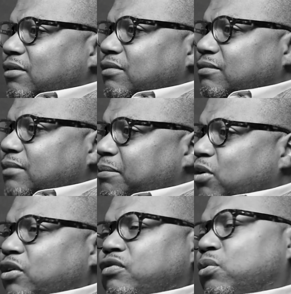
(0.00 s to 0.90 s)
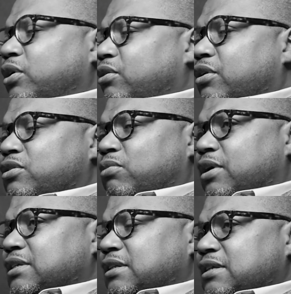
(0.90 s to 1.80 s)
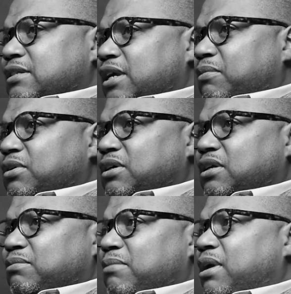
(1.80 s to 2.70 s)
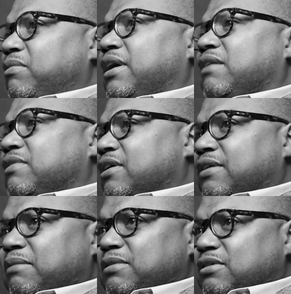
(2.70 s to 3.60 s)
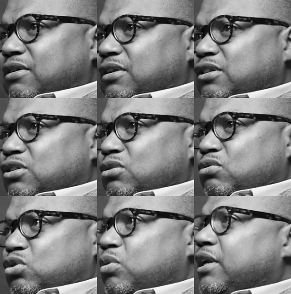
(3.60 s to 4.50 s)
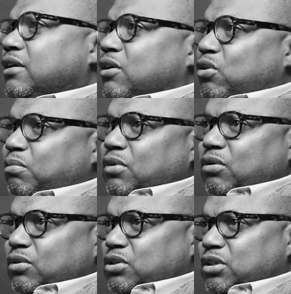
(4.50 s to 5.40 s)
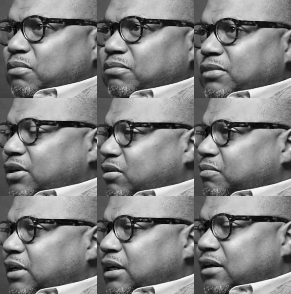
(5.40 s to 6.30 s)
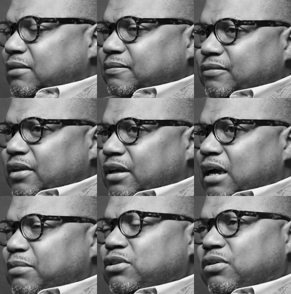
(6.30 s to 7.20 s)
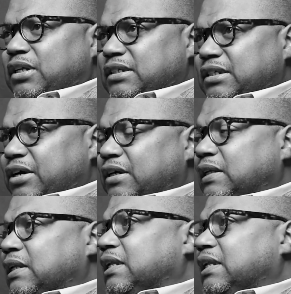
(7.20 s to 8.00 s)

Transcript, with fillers: know, maybe only four units works in this neighborhood, but maybe we have another opportunity to do 20 home ownership, you know, uh, opportunities there.